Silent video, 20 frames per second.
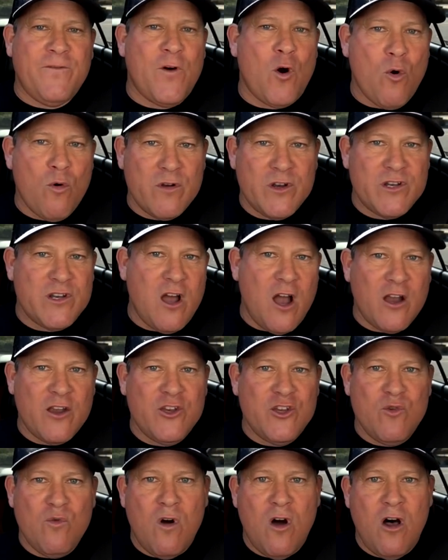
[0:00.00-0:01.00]
forward to
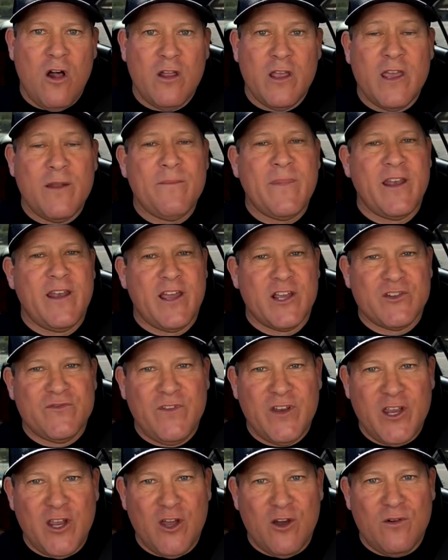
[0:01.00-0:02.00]
talking to you all in my next
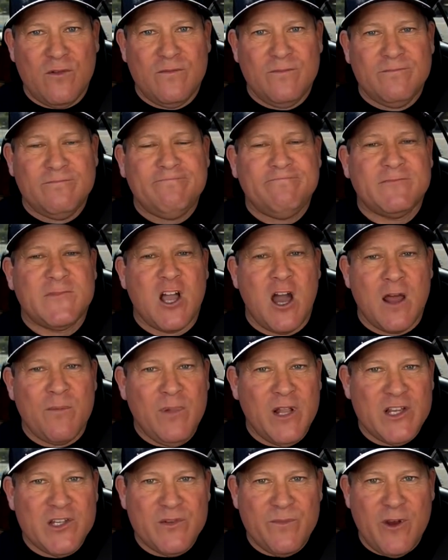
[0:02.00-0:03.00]
video. God
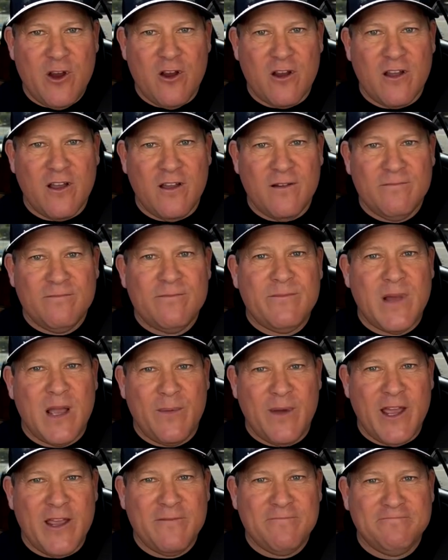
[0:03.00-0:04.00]
bless America.
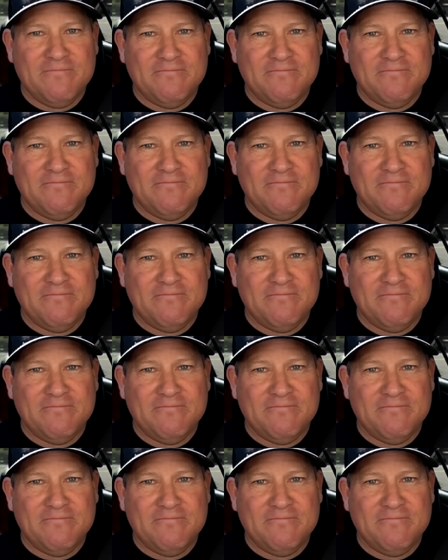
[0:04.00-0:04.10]
Bye bye.